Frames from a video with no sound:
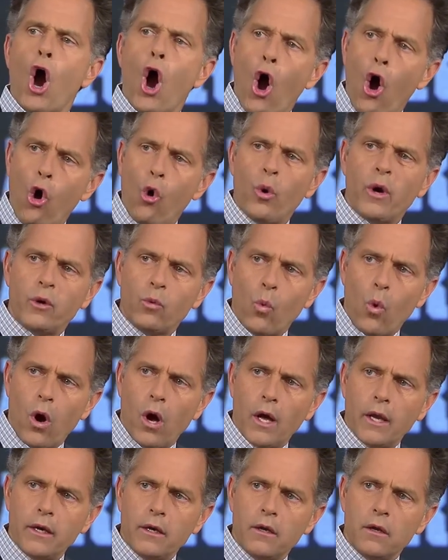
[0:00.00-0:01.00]
0 and
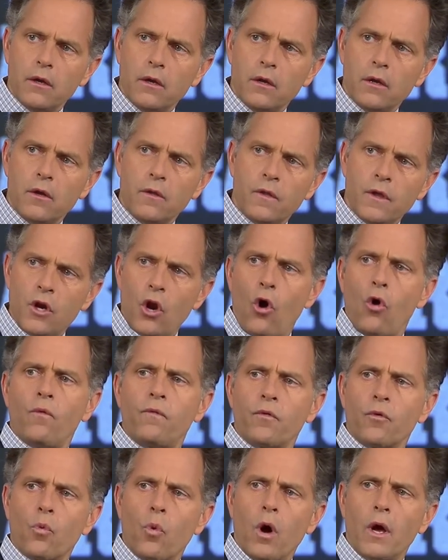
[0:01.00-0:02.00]
1 than 0
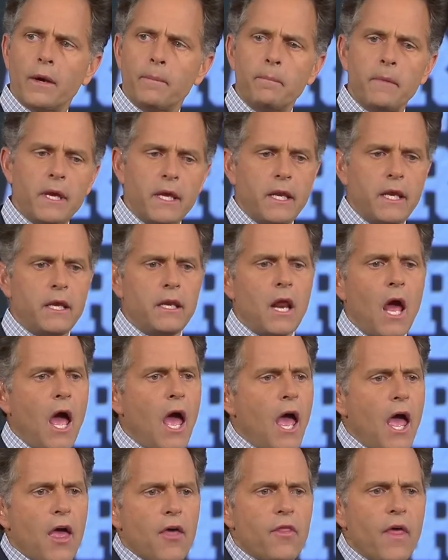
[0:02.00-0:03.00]
for 1. Meaning? Meaning
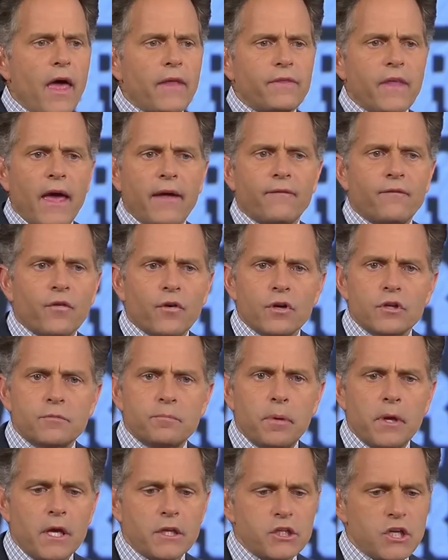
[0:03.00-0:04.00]
that that
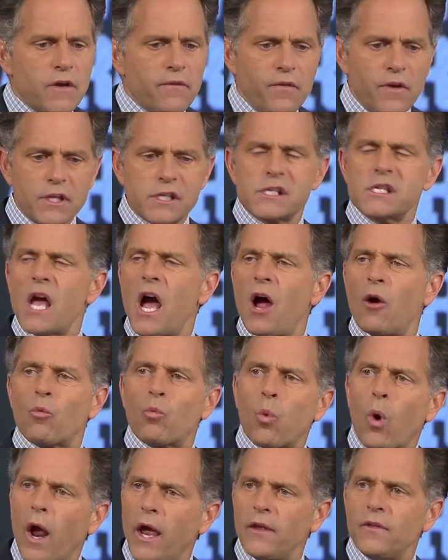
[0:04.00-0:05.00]
first pitch, if it's
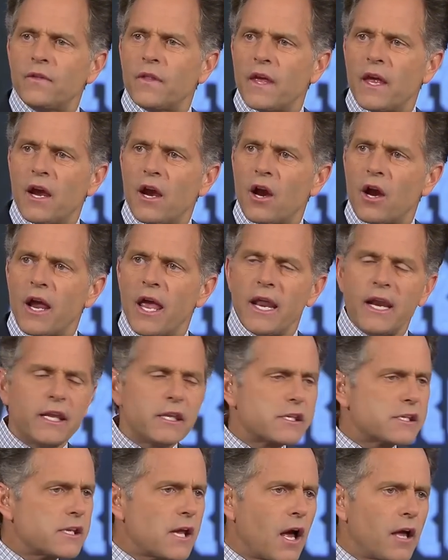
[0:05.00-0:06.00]
not right there and
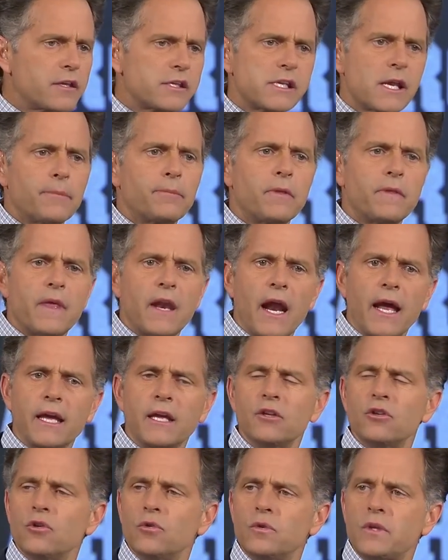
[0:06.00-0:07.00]
it's not something that I
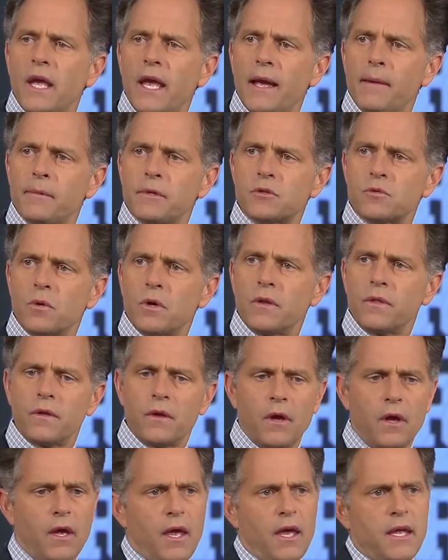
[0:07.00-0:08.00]
can do damage with,
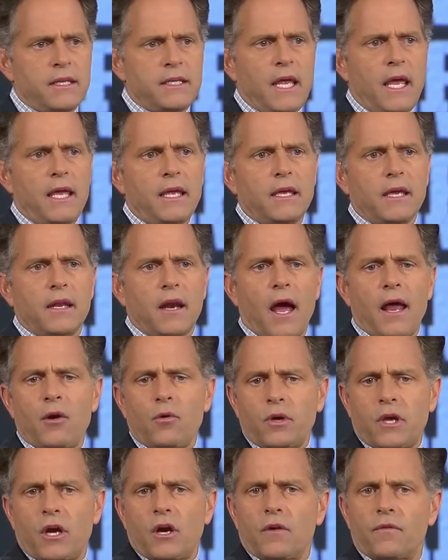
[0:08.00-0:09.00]
take it. I
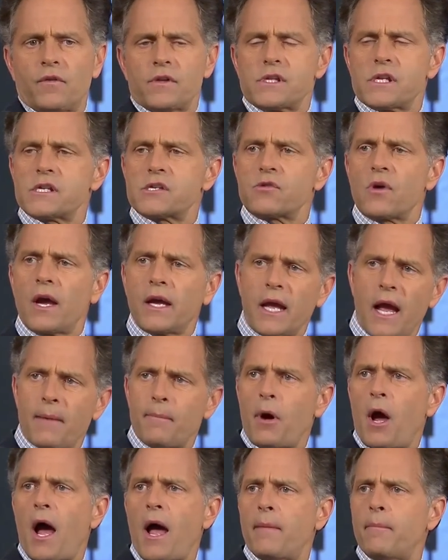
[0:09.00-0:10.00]
don't care if it's a strike.
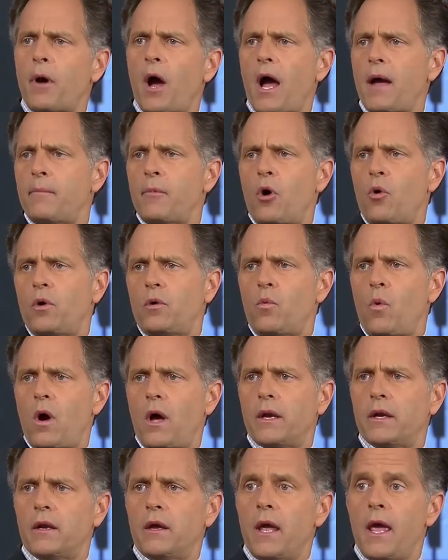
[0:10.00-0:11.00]
I'm I'm I'm 0 and
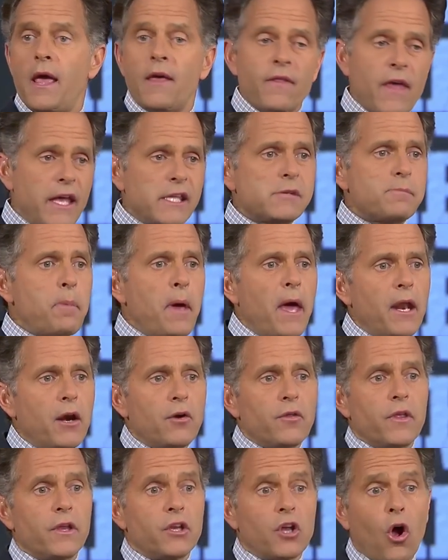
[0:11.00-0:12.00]
1. That's
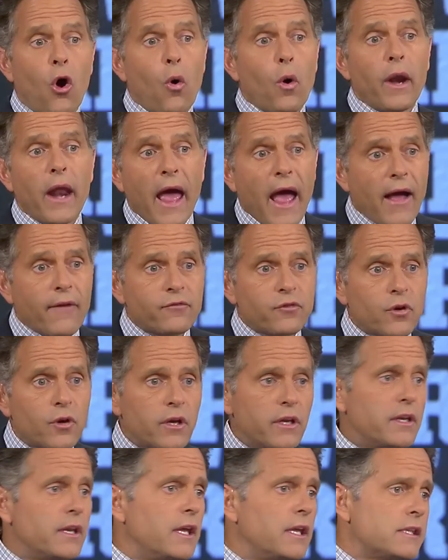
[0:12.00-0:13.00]
better than going after
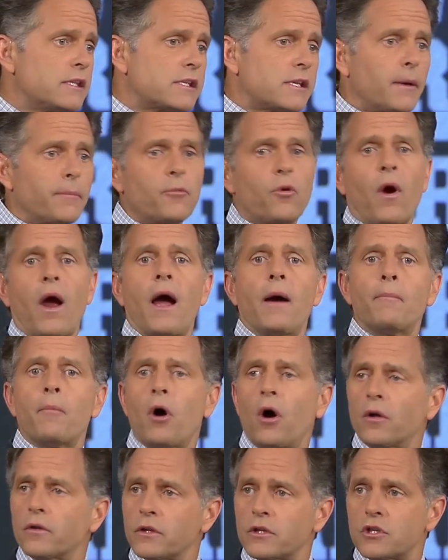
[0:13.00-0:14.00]
it and hitting some ground
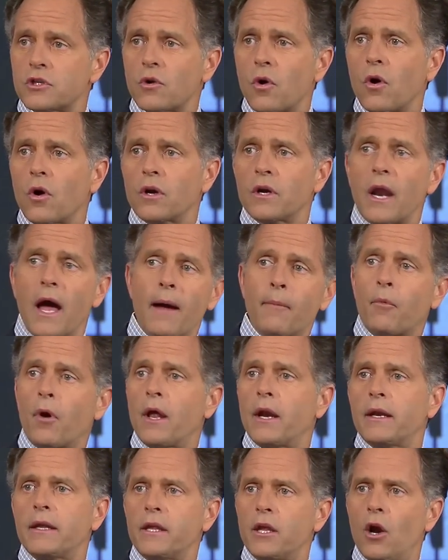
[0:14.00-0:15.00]
ball to short and I'm
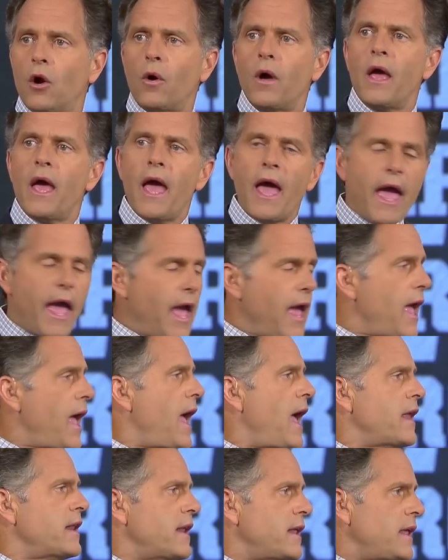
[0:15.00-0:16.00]
running. Hitting you know, the pitcher's pitch.
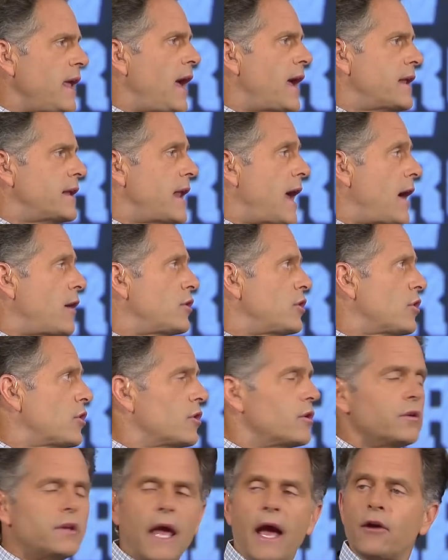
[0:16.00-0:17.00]
And yeah, and now
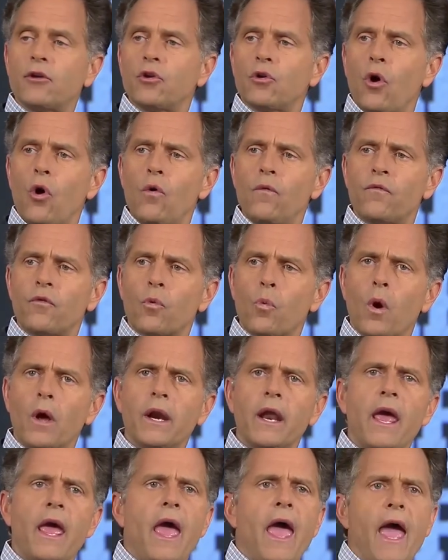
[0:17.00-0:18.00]
you're now you're 0 for
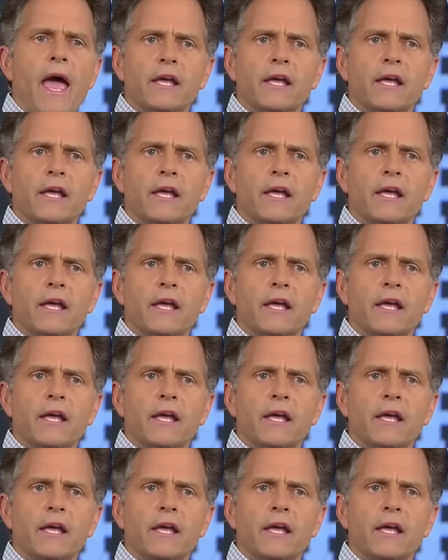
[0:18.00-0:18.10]
one. Mm-hmm.